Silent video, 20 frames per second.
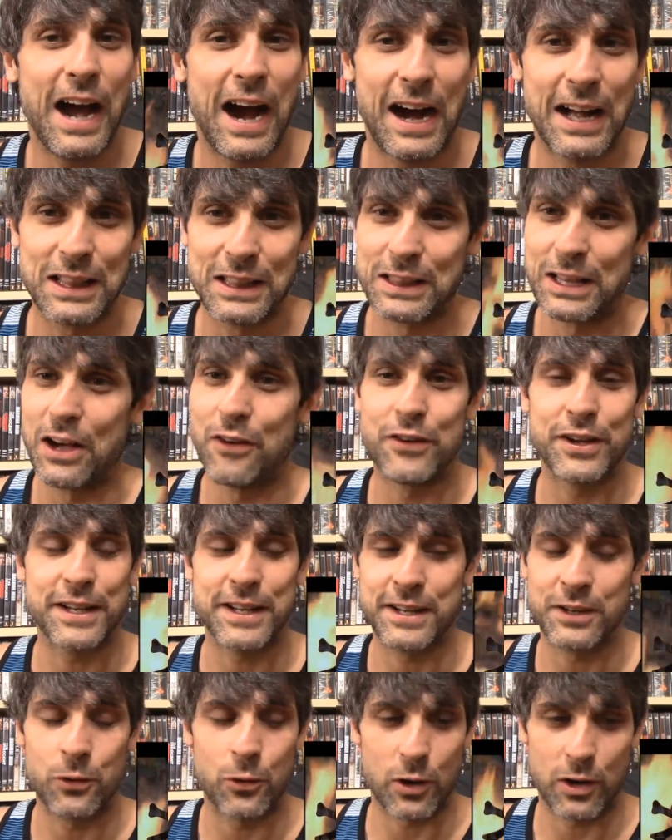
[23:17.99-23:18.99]
I love it
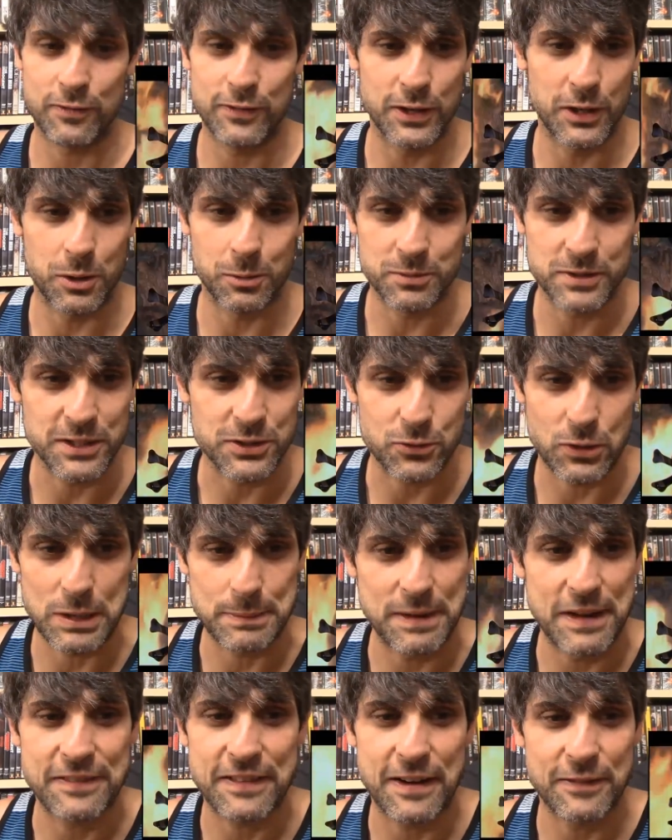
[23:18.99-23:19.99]
in horror films. It's one
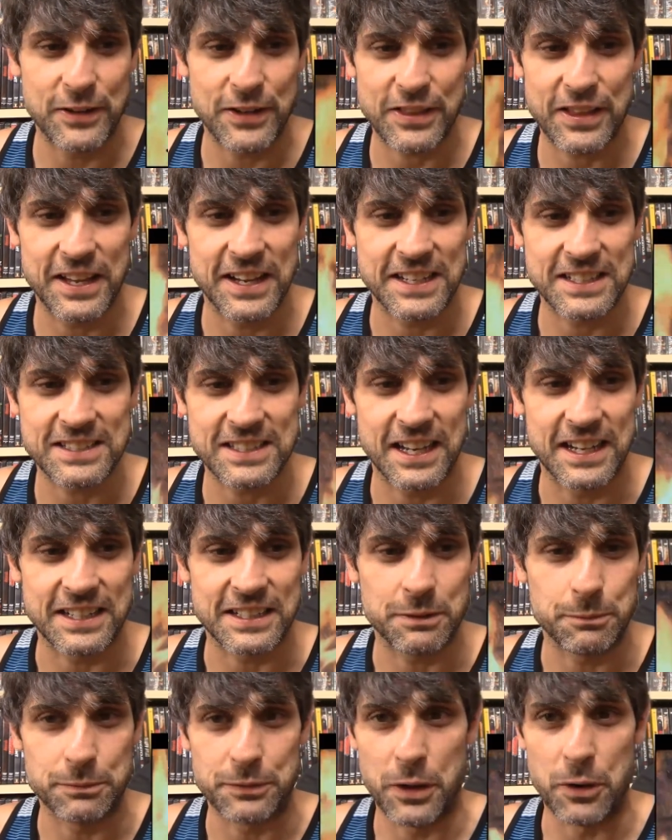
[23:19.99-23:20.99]
of my favorite things. Like
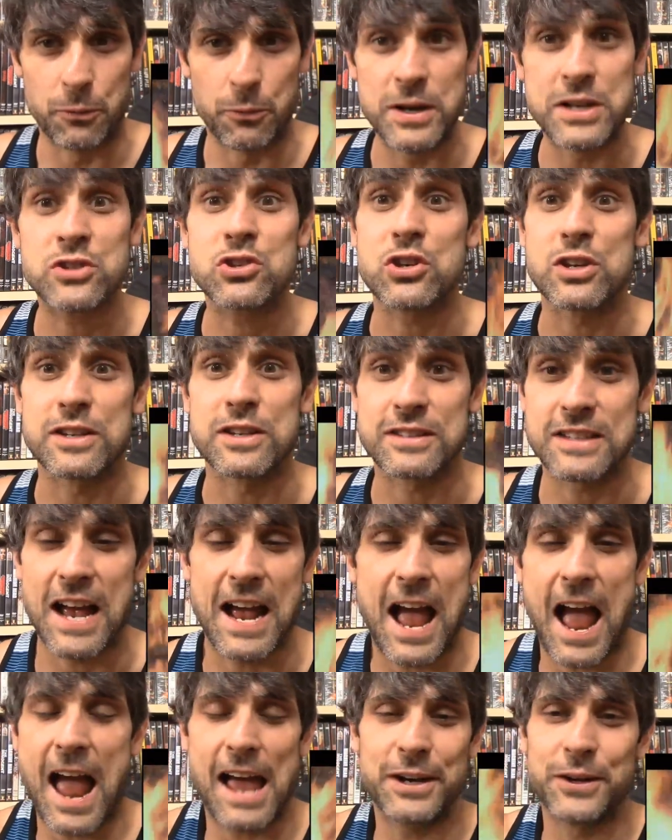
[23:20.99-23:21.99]
the witches.
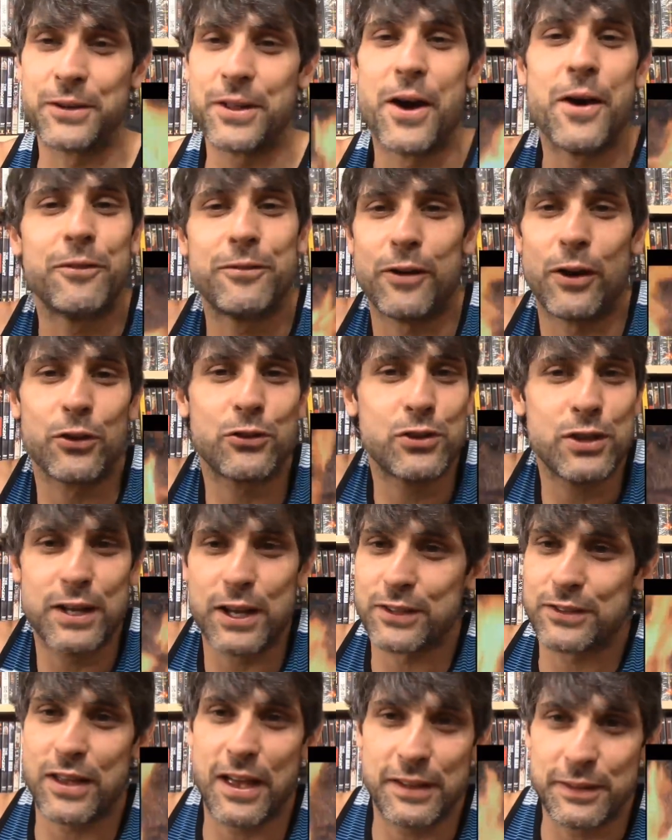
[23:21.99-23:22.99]
I, I don't know. Fulci
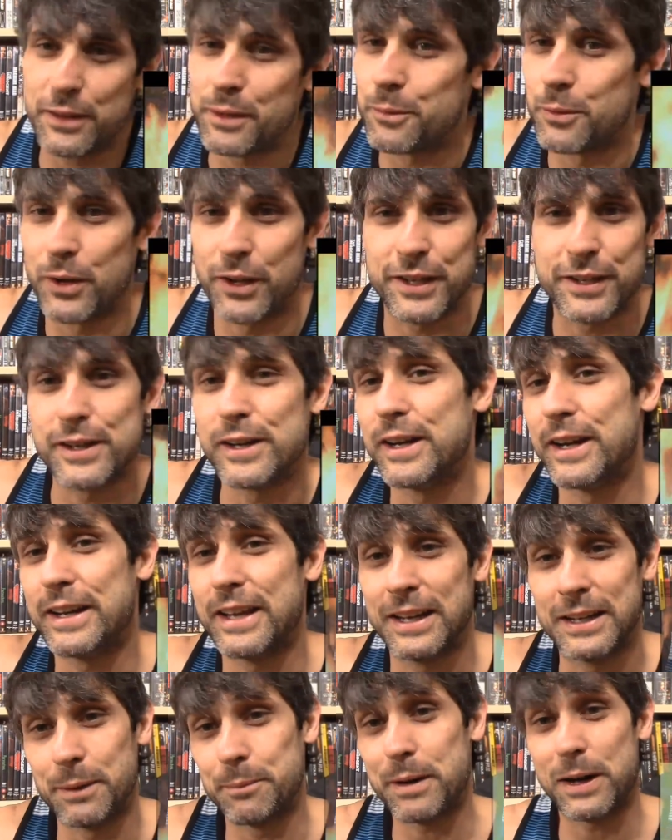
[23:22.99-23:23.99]
does that really good,
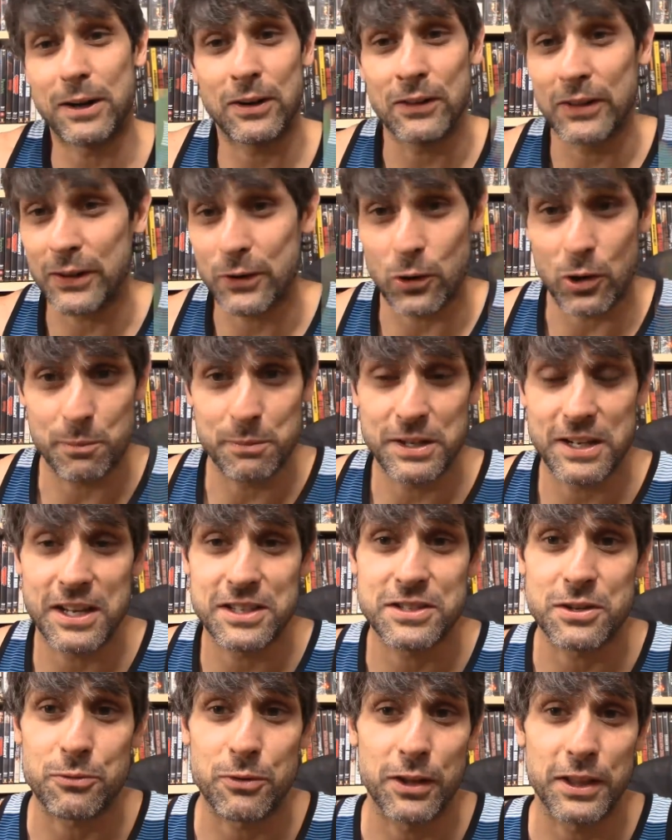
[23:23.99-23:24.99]
and apparently Corman
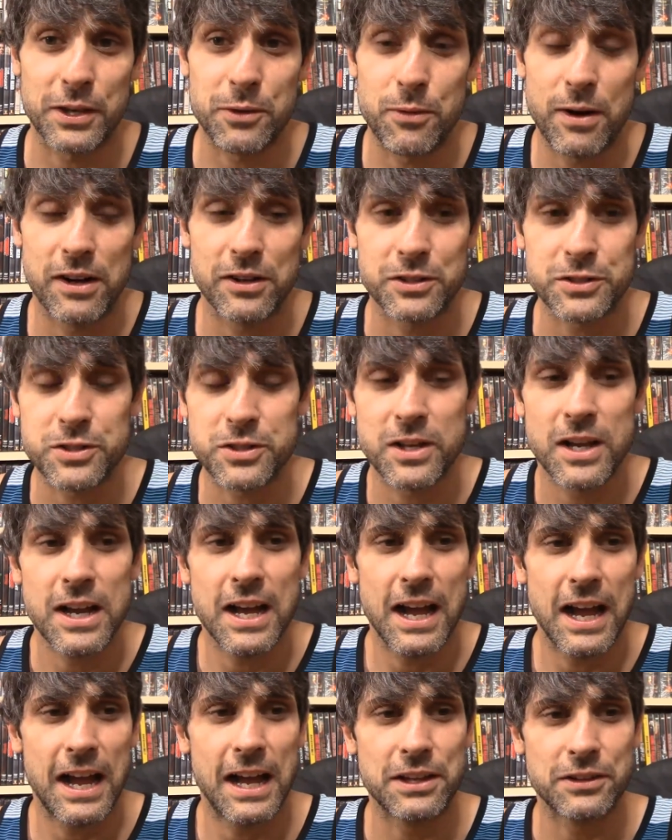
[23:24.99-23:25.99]
does it really well as
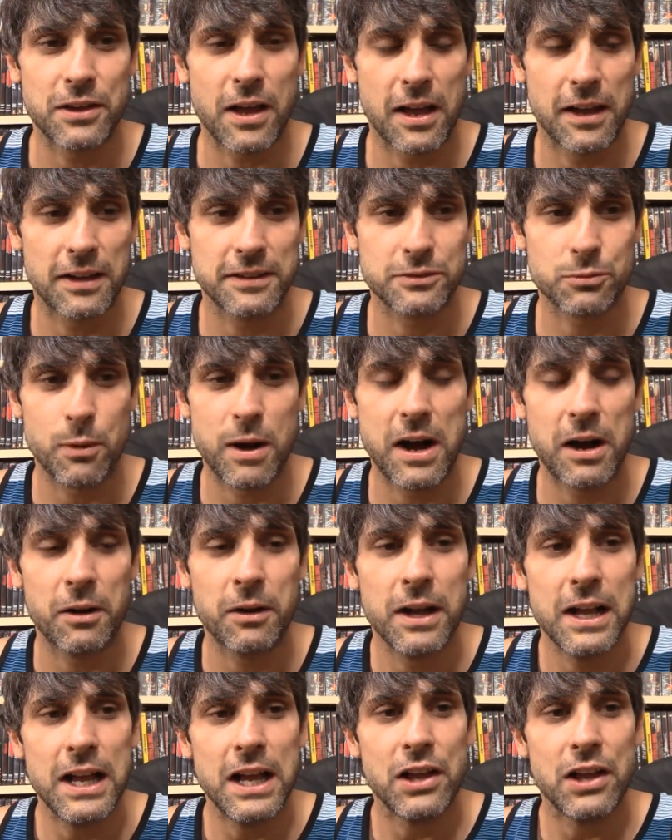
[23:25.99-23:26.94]
as as well.